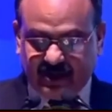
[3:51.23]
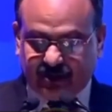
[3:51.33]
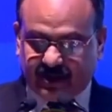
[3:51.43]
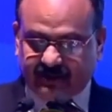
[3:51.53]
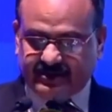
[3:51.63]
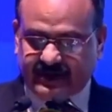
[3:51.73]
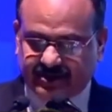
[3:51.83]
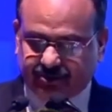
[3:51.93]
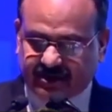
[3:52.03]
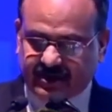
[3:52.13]
to give a
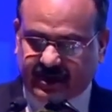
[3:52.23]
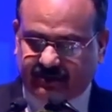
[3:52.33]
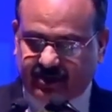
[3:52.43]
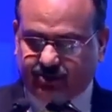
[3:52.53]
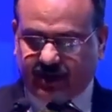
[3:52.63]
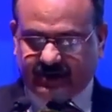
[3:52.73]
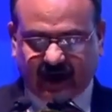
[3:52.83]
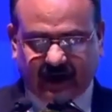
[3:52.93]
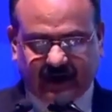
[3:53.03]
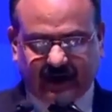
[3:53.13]
statutory cover to
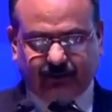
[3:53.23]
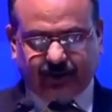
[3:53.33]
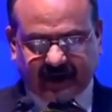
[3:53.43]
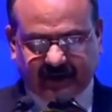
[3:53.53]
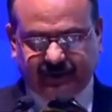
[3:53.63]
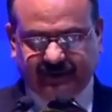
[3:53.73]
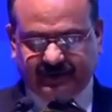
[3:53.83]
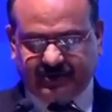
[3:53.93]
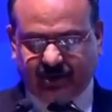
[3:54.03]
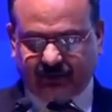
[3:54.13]
Aadhaar and protect
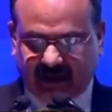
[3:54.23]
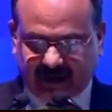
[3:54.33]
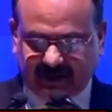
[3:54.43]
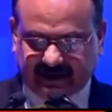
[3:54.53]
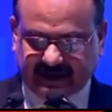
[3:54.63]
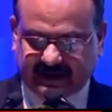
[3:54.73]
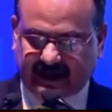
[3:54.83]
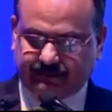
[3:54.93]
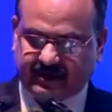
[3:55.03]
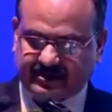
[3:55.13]
privacy of biometric
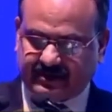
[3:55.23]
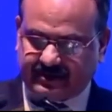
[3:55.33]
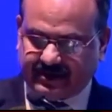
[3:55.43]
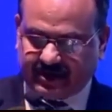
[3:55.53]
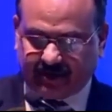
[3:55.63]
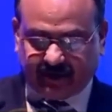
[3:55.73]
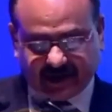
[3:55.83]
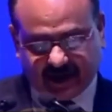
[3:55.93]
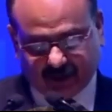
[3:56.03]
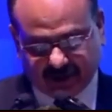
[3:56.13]
and personal data of
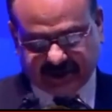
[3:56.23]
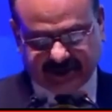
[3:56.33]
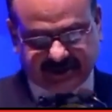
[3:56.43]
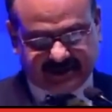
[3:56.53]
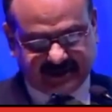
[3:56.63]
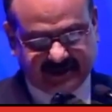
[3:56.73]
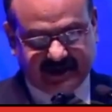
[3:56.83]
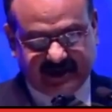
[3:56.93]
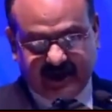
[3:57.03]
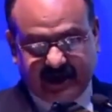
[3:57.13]
Aadhaar holders.
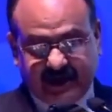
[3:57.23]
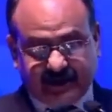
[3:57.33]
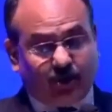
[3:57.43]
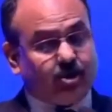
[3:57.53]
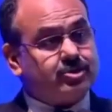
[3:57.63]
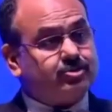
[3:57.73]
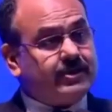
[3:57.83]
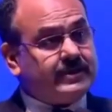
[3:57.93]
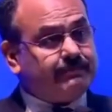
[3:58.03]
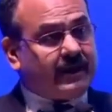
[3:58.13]
It also
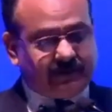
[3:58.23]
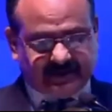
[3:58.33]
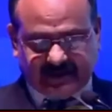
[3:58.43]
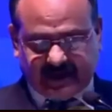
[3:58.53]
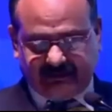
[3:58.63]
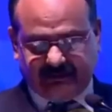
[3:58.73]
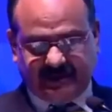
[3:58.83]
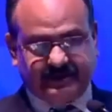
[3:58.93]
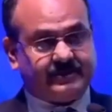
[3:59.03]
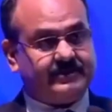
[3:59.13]
empowers the
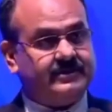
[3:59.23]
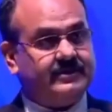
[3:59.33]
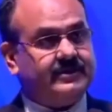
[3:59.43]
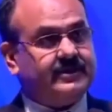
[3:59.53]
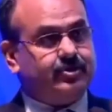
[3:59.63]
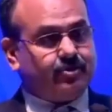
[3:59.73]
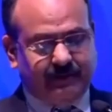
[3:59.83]
government to